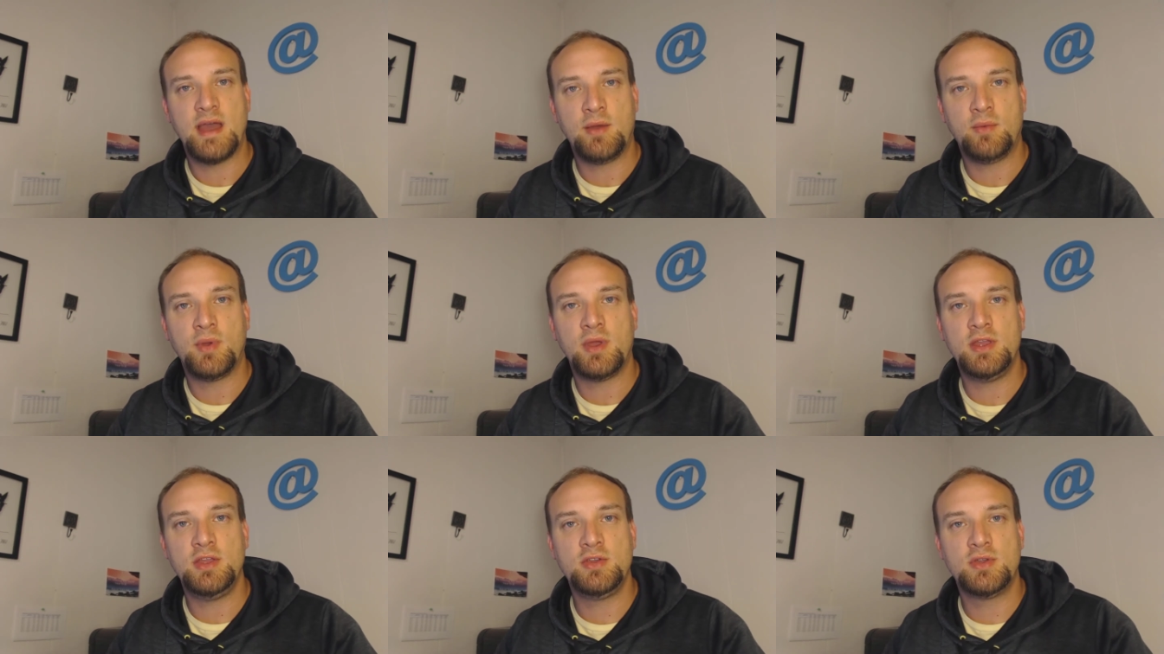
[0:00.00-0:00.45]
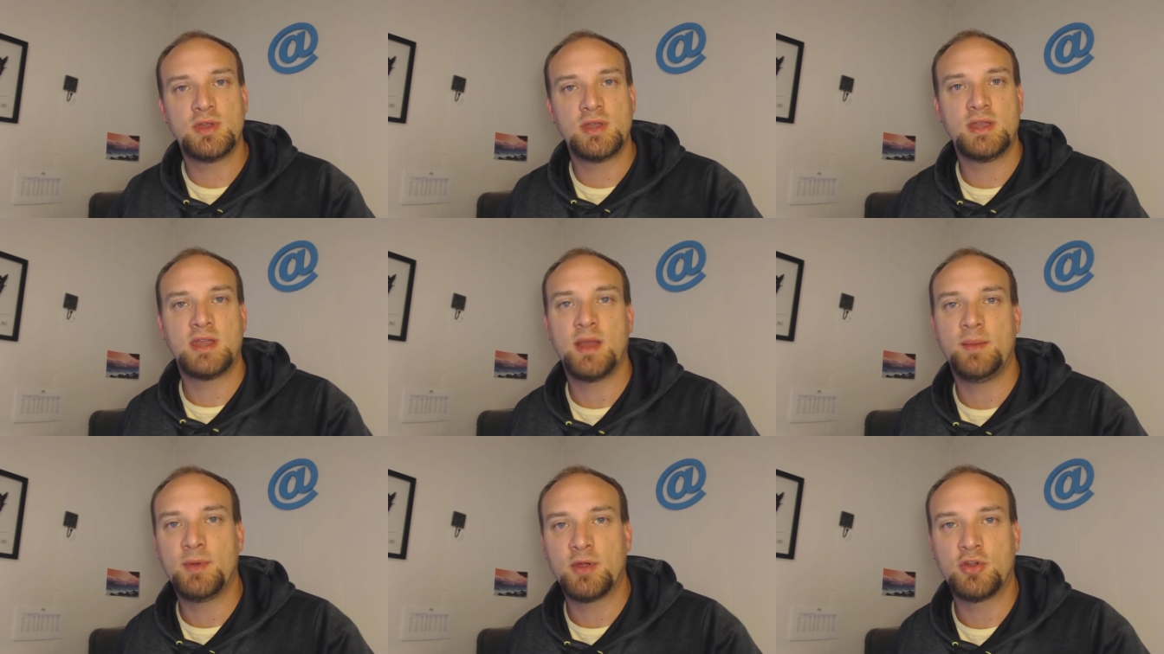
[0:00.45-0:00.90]
that way you
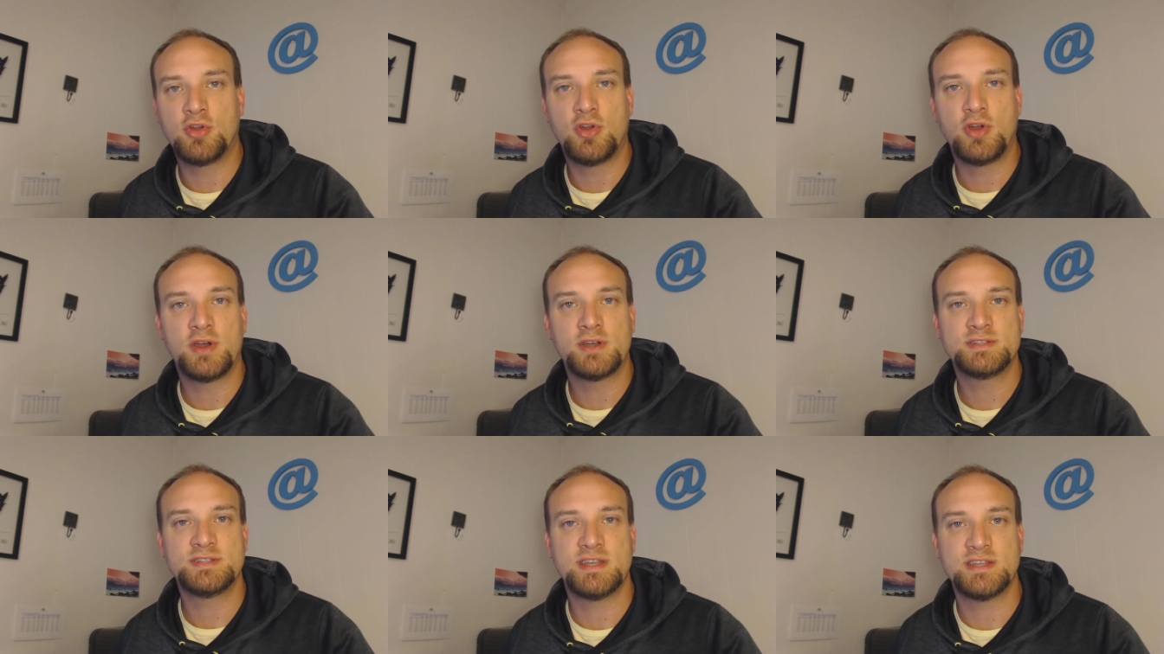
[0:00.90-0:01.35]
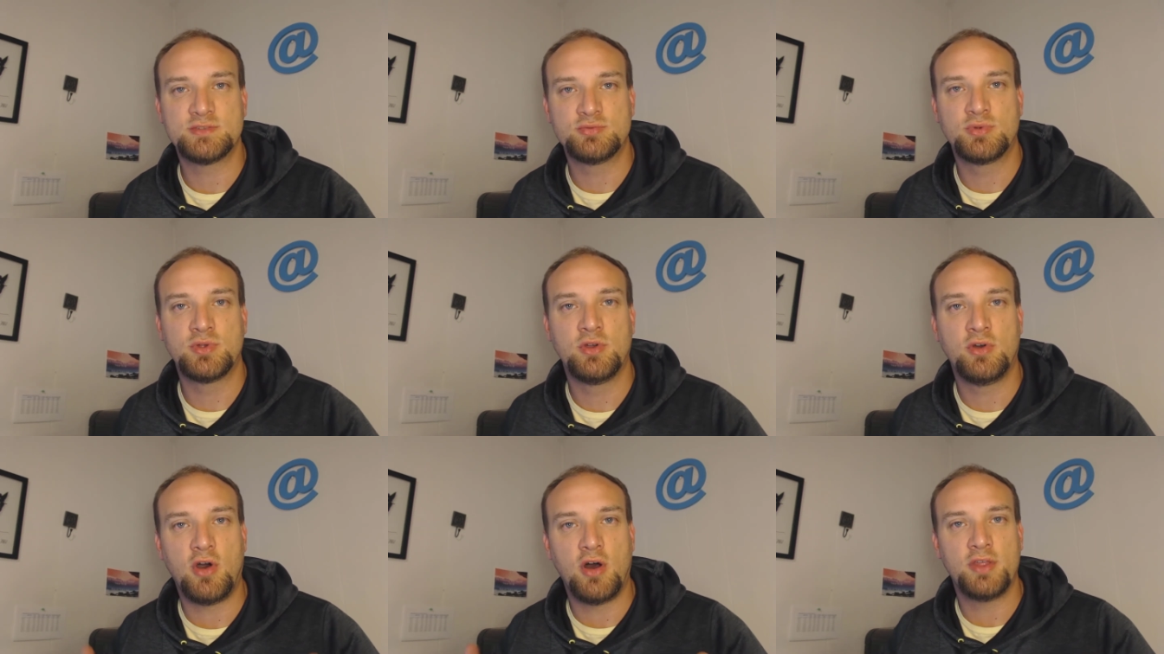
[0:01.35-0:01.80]
can come across
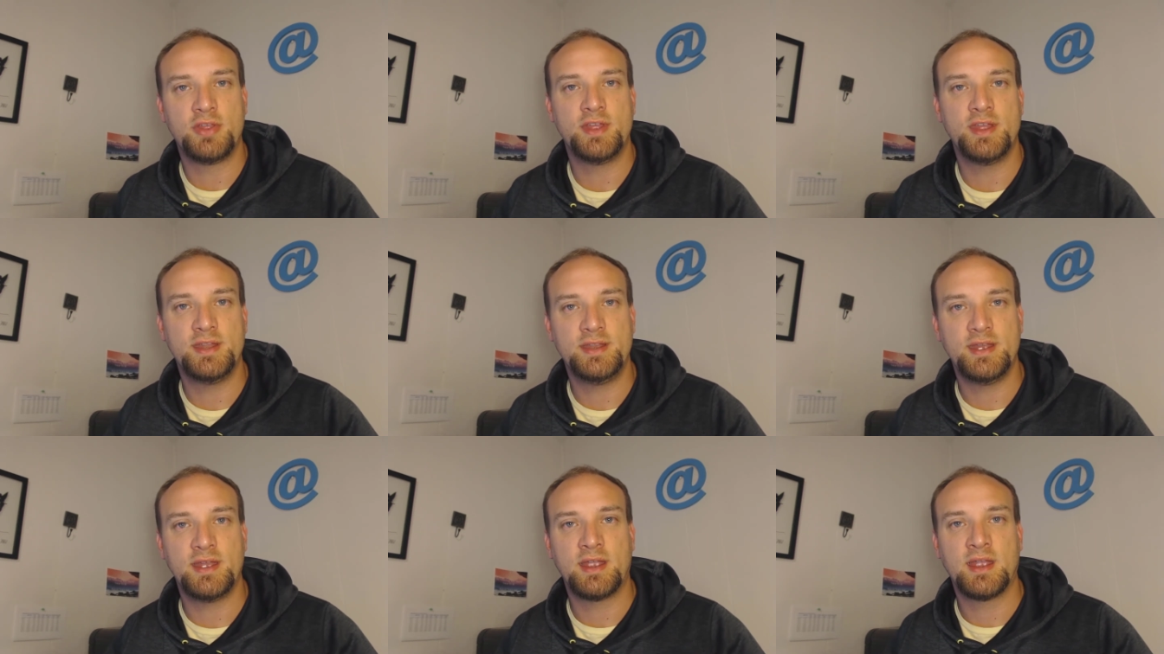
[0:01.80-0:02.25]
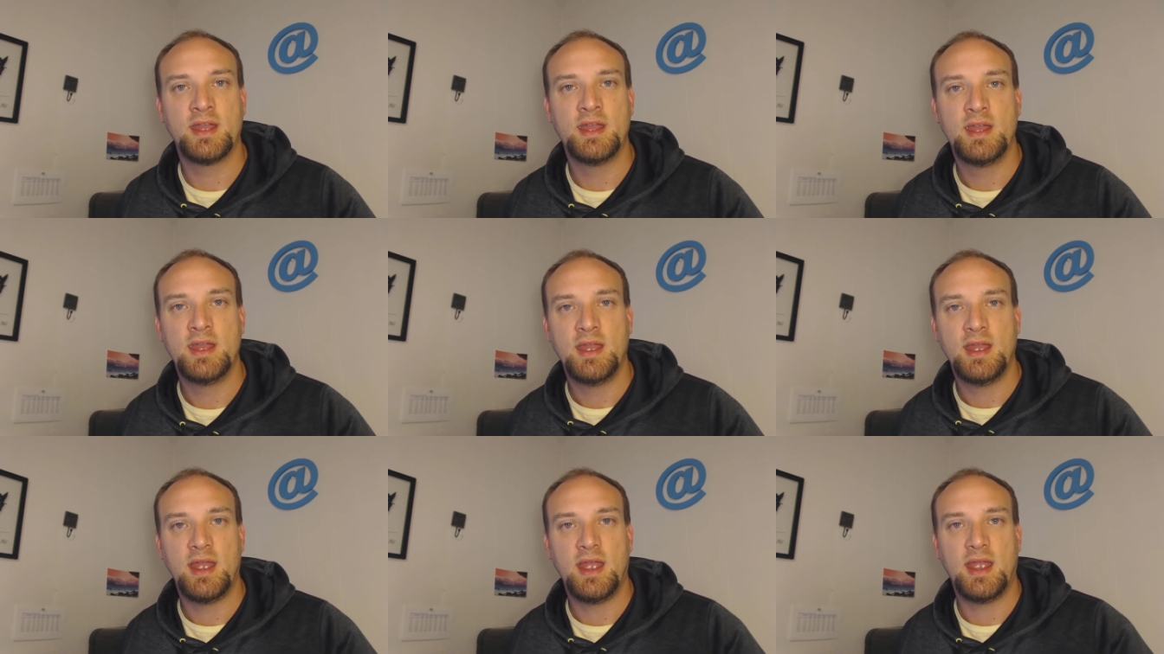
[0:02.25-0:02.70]
as real, authentic,
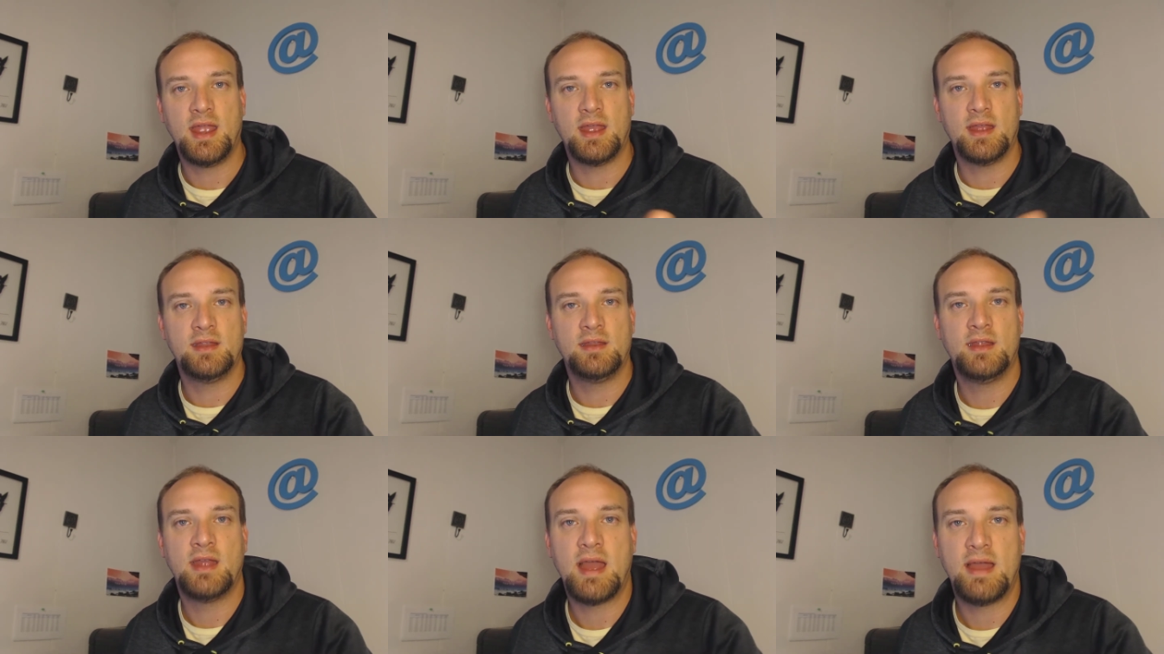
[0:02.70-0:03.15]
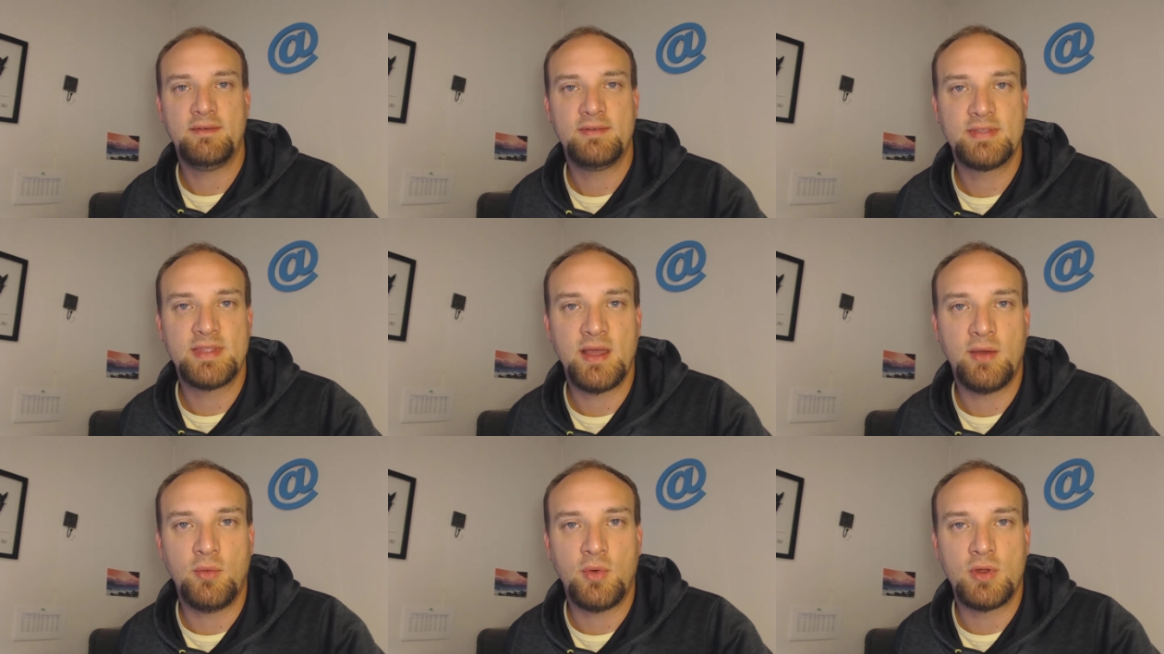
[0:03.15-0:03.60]
and
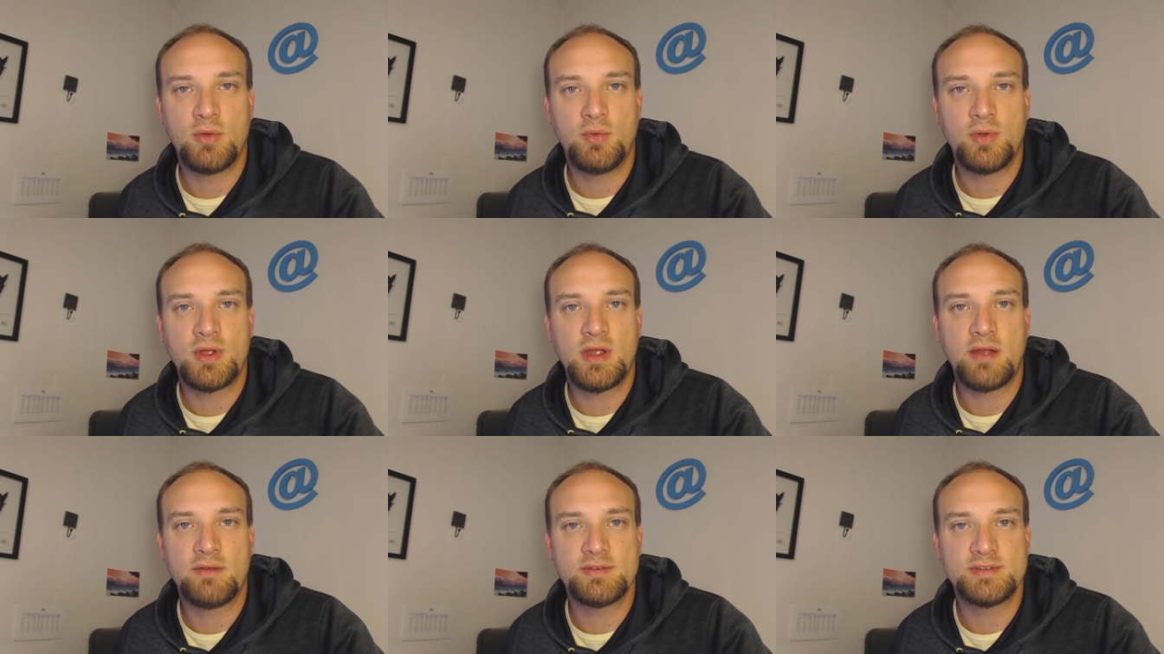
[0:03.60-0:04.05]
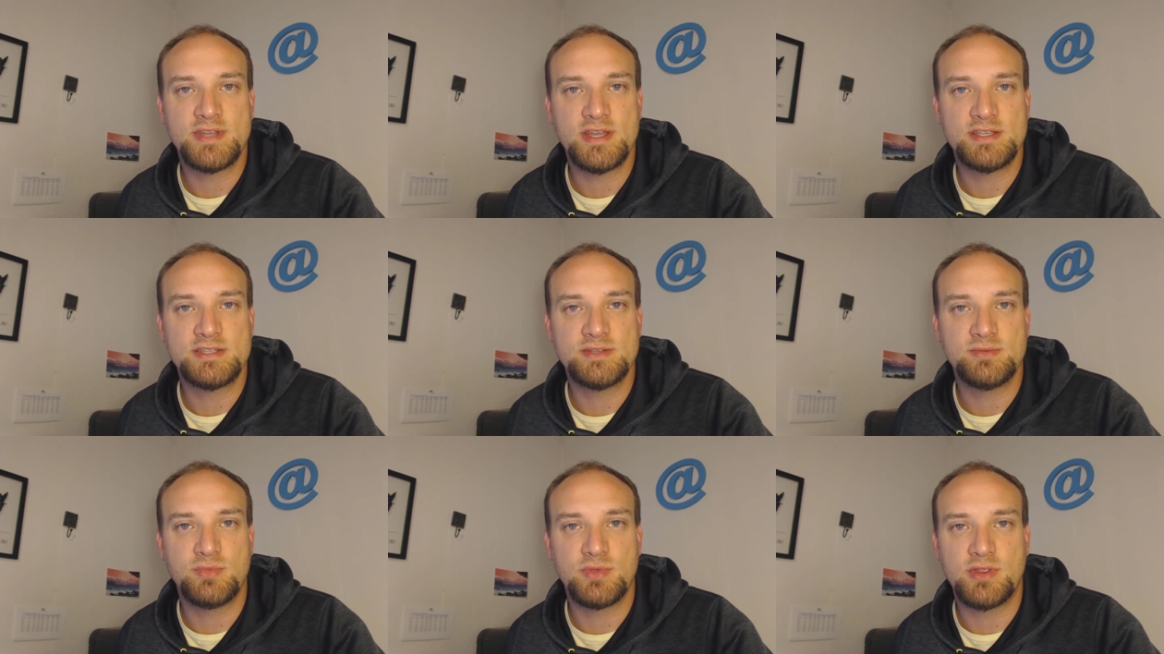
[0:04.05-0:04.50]
having that one-on-one
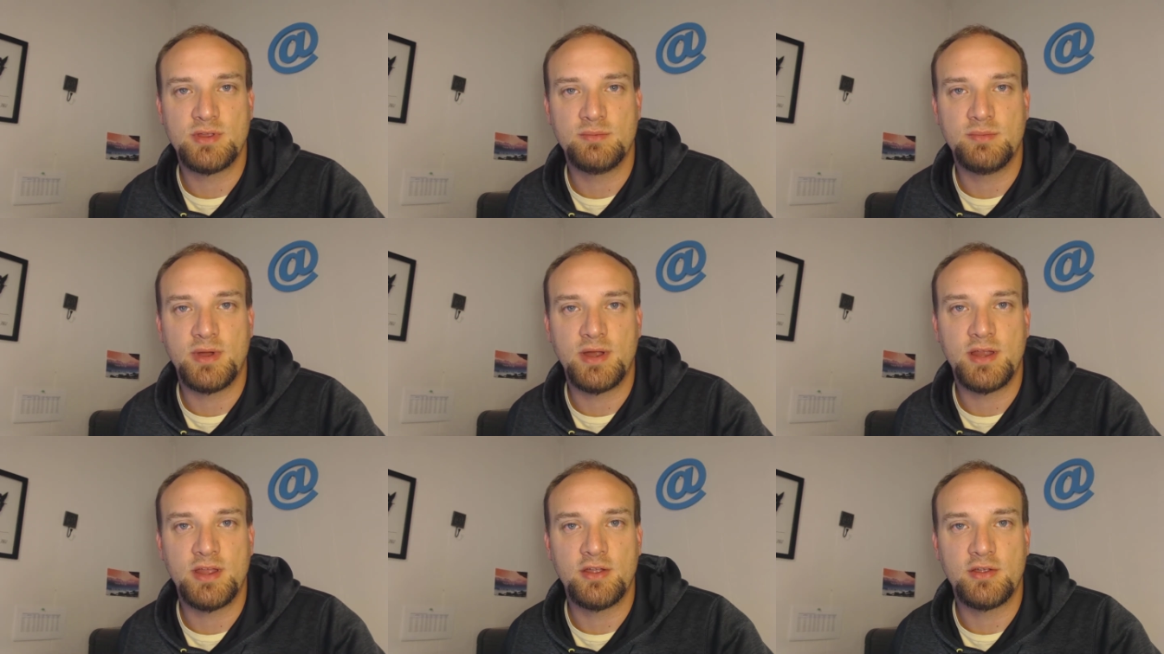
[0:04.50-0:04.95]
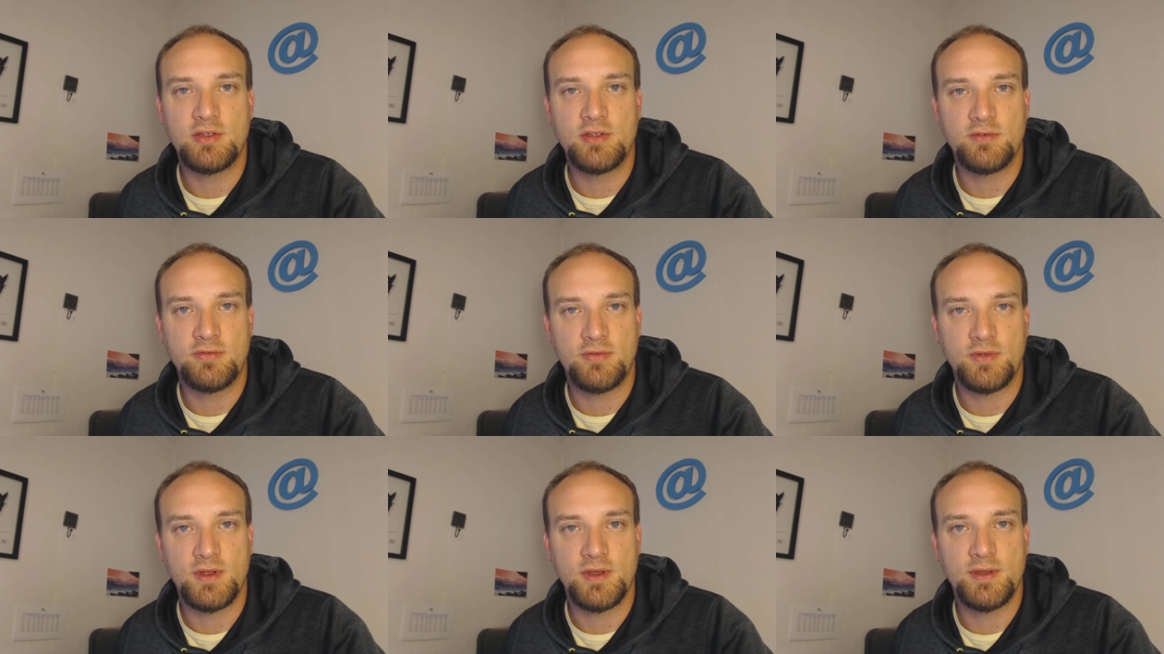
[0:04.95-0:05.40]
conversation with your buddy or
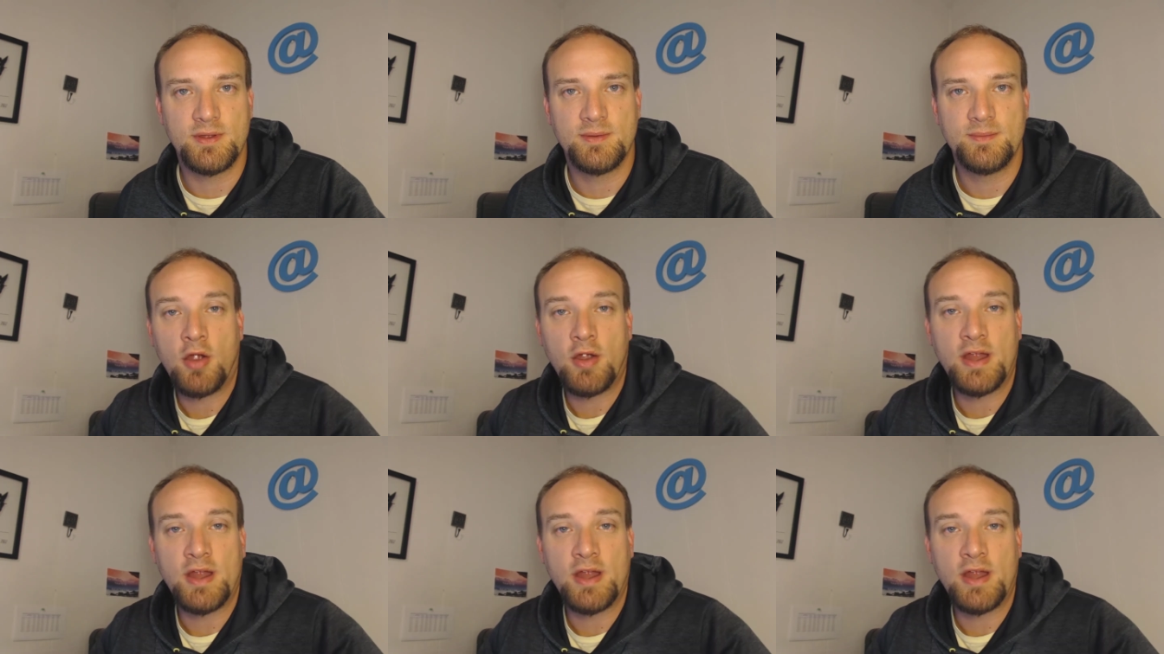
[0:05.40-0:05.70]
your friend.